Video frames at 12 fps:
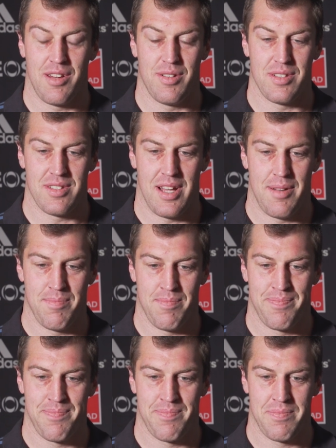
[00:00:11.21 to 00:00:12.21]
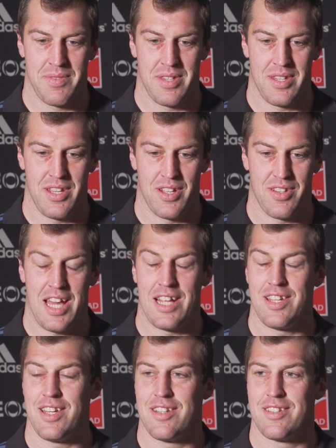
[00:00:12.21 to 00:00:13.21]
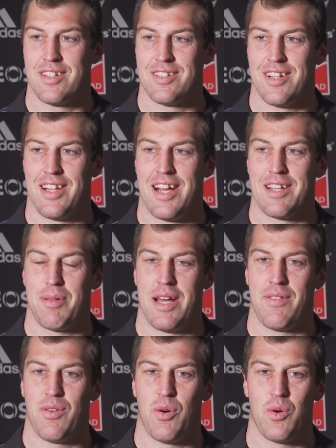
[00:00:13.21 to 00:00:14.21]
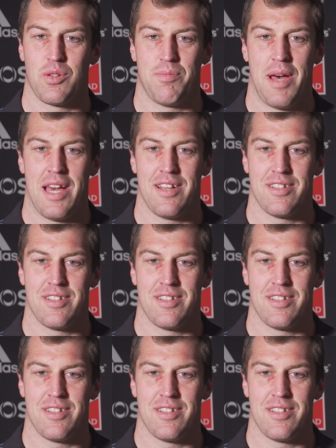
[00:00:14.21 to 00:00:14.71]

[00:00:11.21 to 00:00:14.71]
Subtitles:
It was 10 years since I last played for Hawke's Bay,